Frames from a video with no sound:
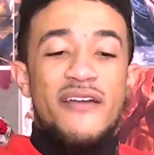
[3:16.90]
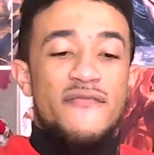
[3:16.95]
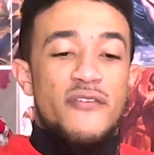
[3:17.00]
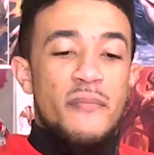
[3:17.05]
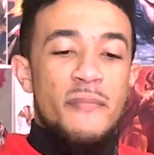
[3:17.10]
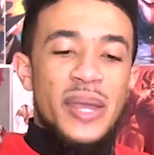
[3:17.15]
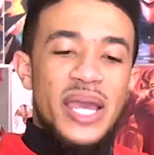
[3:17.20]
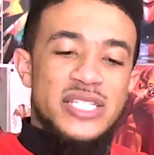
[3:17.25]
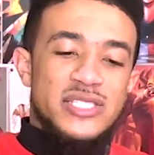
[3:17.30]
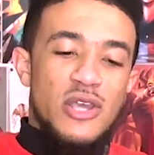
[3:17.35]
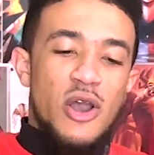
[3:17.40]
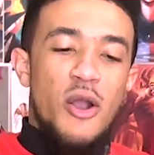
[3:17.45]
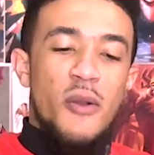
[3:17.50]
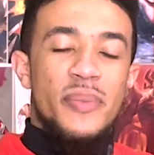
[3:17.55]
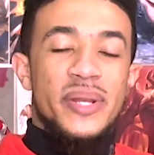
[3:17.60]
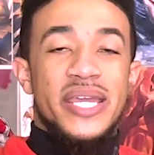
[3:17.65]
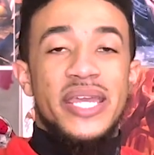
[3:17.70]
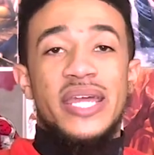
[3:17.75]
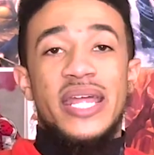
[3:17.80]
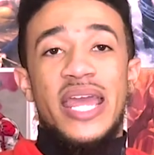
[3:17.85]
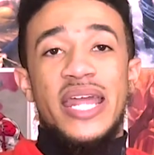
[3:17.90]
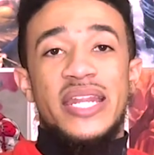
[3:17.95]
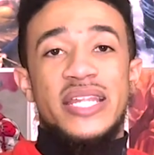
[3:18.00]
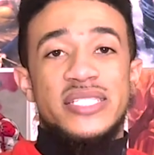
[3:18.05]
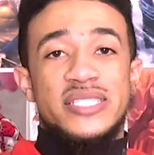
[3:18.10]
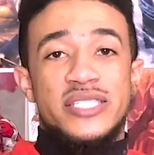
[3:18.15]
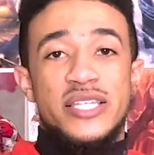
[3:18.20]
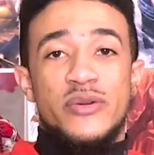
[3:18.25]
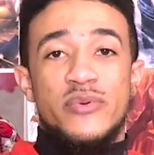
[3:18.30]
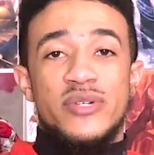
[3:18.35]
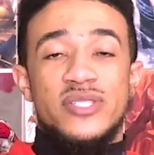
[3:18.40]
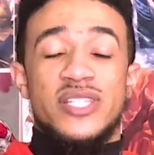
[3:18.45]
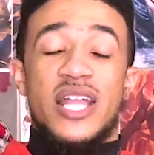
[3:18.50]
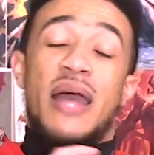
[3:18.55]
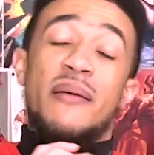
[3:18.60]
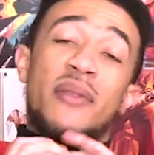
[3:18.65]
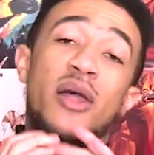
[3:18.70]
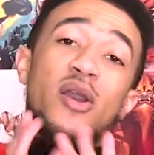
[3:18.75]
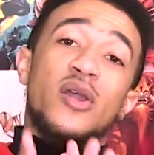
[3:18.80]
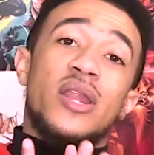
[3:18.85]
for best opening and ending sequence, now
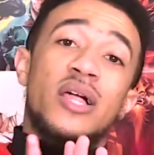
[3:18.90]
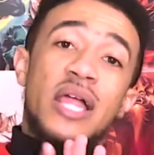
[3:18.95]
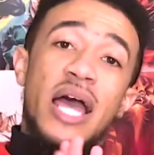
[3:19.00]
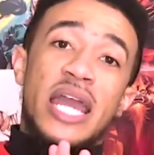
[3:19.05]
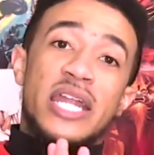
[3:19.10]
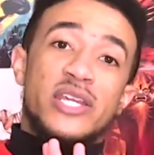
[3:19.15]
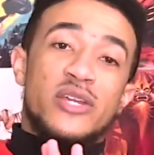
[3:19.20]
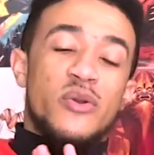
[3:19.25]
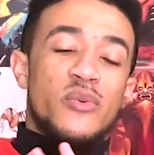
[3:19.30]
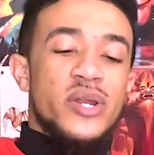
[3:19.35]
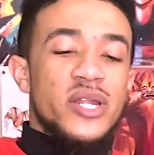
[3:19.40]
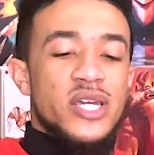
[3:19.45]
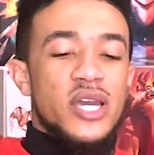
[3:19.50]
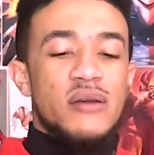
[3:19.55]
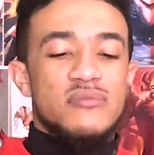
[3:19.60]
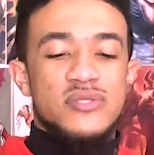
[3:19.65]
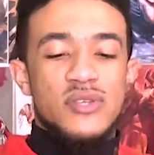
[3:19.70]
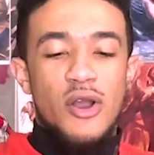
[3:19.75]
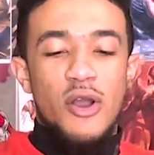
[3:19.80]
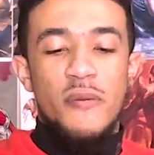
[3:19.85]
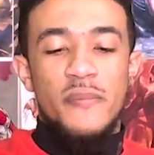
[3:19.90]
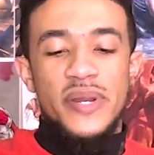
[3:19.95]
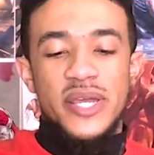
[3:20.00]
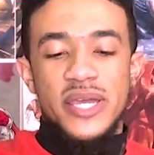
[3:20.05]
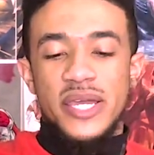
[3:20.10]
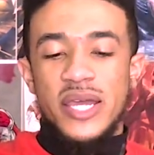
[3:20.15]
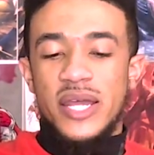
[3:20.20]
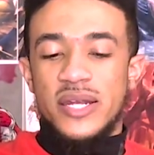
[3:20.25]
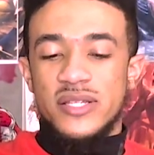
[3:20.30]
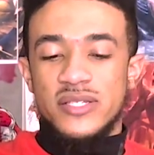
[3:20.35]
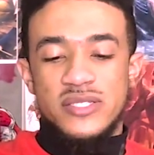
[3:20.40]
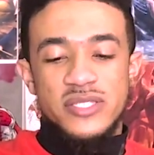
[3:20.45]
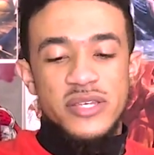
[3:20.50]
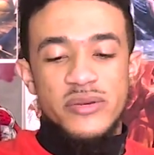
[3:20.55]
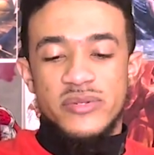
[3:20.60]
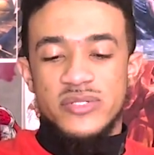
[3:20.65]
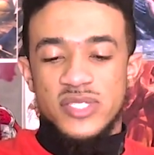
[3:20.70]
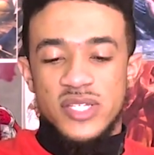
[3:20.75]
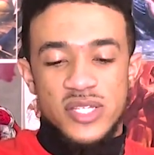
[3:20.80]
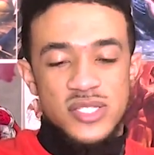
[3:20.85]
I'm not gonna lie to you, when it comes to opening and ending
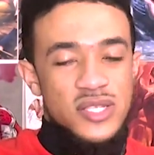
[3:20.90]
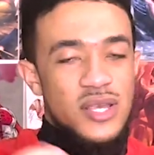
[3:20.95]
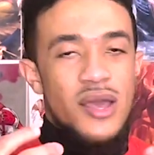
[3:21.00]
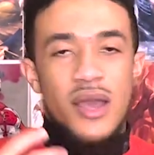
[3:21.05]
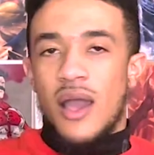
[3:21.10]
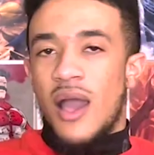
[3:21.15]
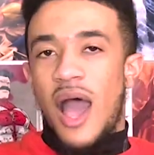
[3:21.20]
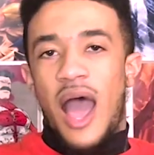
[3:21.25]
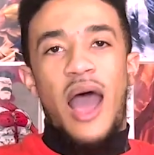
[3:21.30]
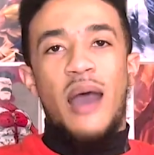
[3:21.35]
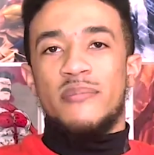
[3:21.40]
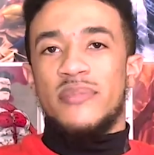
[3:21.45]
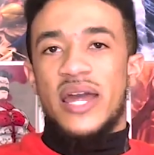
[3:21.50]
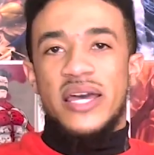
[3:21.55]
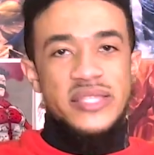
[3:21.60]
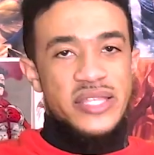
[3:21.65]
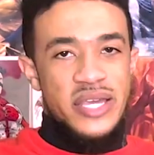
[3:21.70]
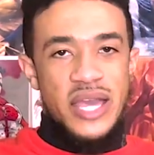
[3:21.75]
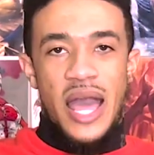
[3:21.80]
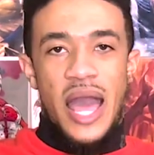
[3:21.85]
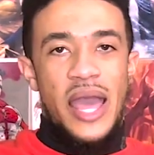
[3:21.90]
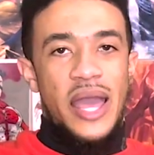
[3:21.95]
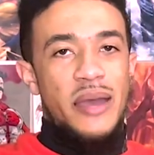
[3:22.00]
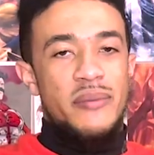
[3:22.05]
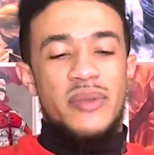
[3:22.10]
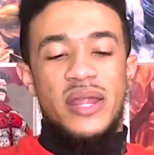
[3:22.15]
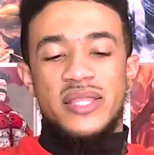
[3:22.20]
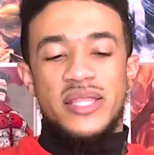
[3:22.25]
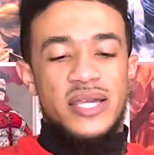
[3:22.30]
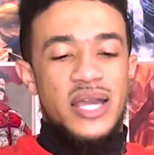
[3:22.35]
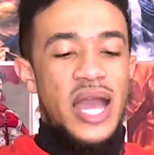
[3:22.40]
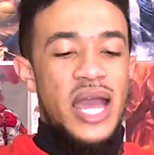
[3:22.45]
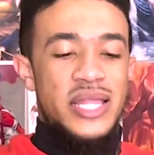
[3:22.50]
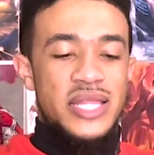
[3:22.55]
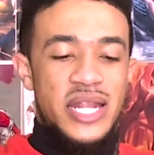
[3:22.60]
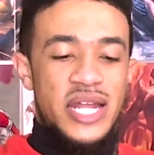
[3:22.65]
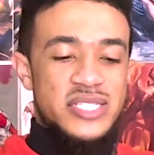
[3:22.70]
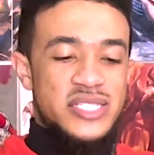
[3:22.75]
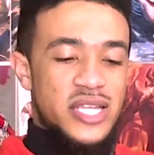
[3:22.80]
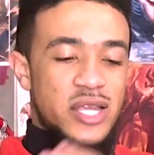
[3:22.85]
sequences, I'm not the guy. I'm not the guy
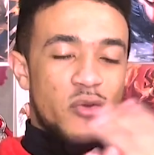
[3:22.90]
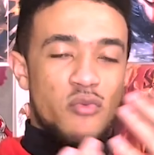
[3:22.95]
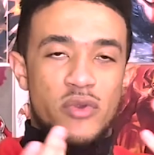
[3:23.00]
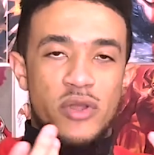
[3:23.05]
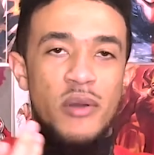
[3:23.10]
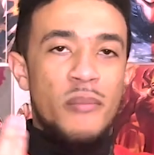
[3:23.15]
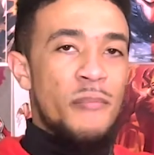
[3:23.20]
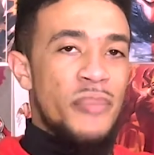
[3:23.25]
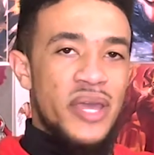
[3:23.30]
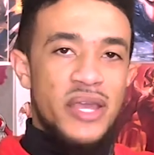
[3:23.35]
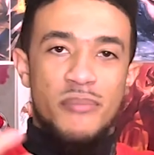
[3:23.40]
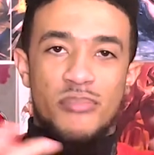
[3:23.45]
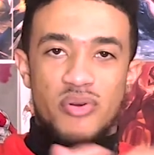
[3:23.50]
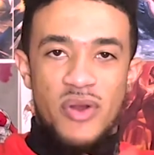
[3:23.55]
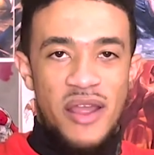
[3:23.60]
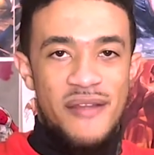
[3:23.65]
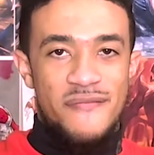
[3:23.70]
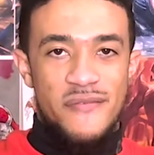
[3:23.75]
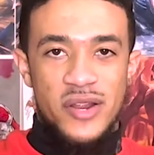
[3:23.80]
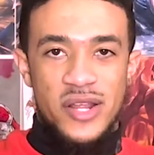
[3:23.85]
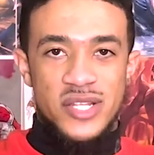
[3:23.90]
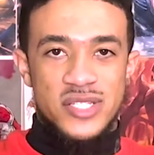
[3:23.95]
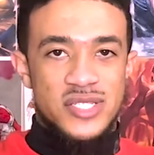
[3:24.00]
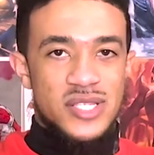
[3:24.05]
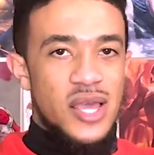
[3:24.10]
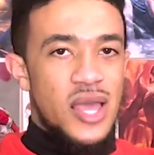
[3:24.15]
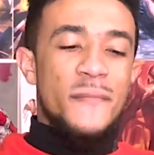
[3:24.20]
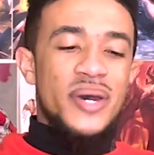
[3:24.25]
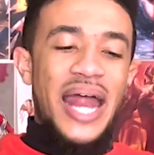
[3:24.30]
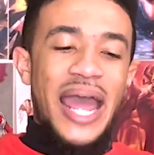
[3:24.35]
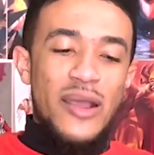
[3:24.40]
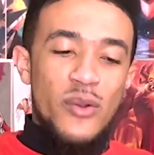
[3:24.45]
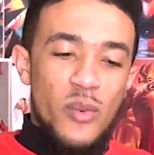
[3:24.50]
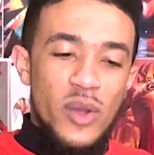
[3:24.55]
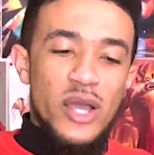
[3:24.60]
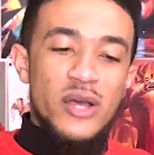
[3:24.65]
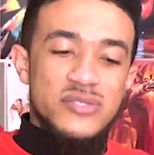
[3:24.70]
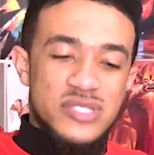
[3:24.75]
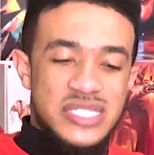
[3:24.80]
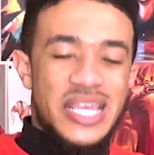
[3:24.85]
that has like a real big preference, but I
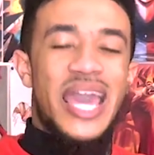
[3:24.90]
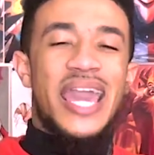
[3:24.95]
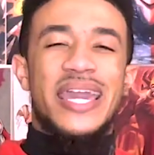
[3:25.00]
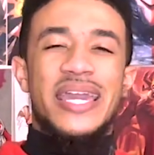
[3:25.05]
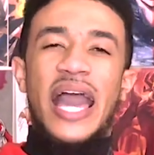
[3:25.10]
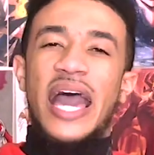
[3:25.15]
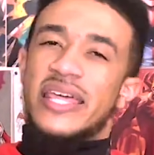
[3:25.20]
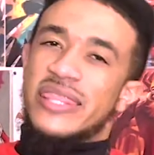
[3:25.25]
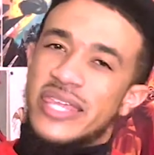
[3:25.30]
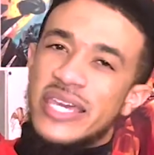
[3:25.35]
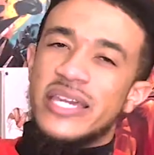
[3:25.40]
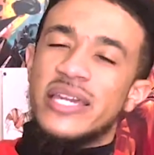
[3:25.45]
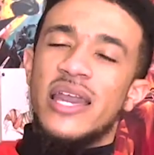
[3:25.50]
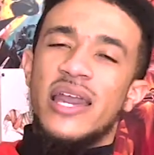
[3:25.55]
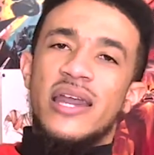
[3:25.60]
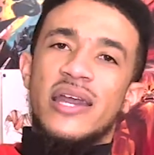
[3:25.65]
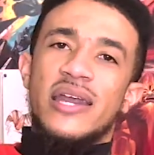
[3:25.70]
will say, I think